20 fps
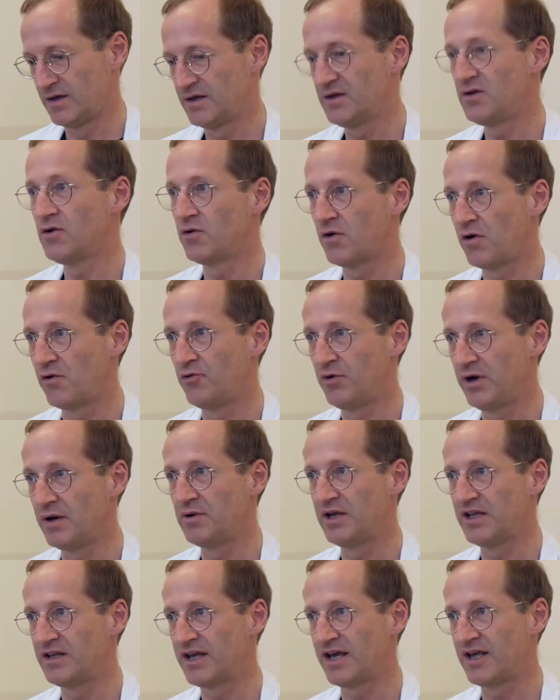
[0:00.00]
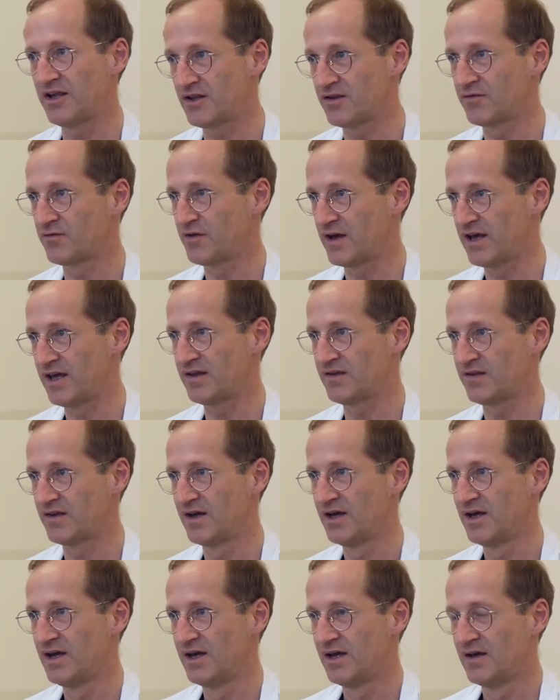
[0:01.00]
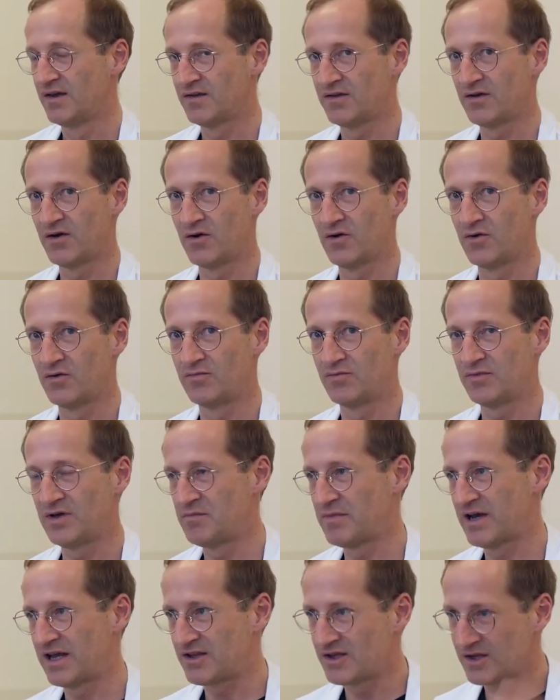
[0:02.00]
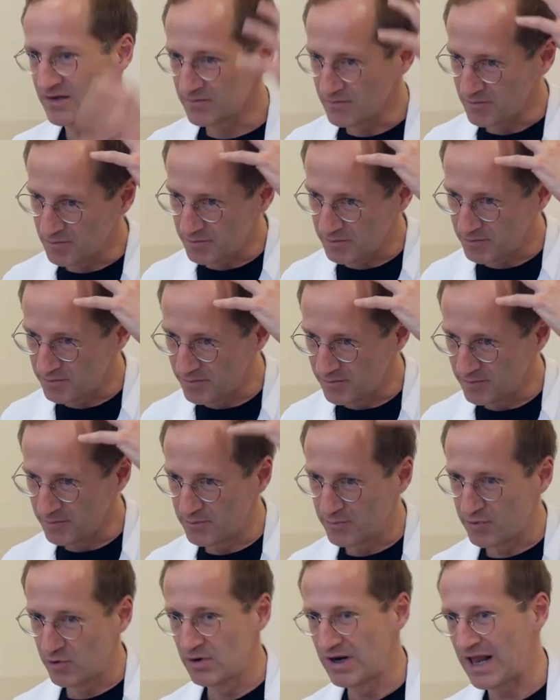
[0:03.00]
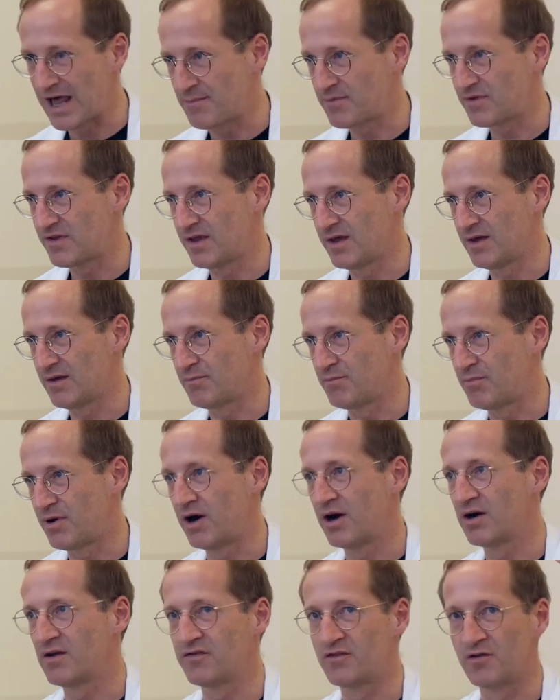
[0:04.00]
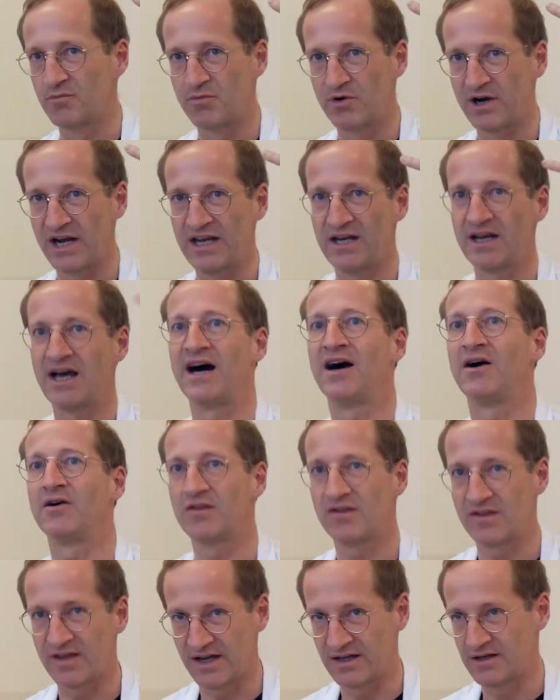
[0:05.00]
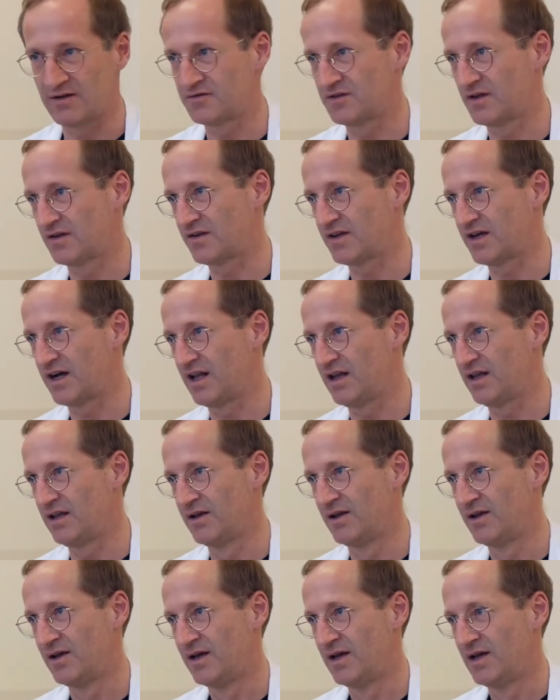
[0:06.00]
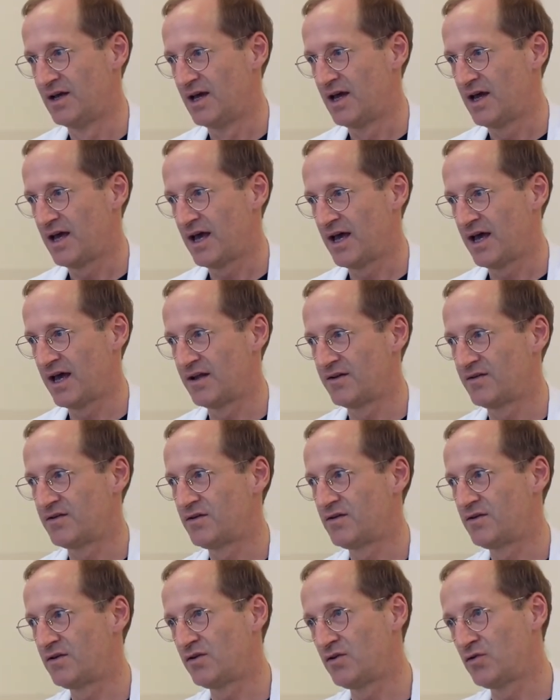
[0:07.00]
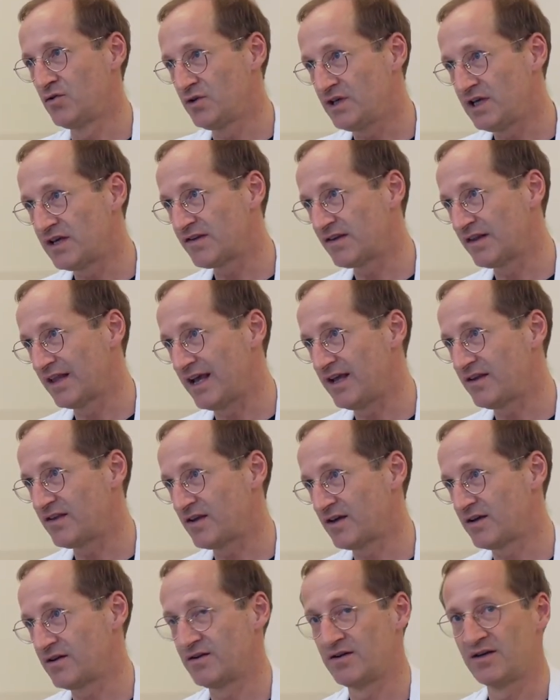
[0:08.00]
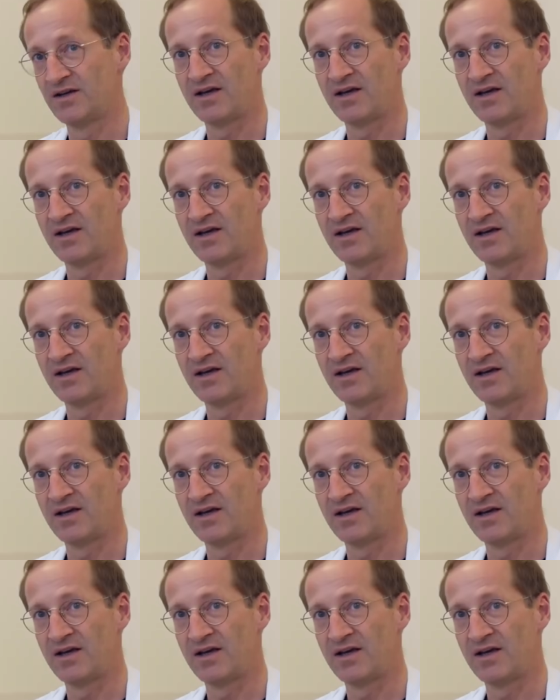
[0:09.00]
neurorehabilitation phase. So imagine prolapsing part of the brain outside of the skull, and 2 years later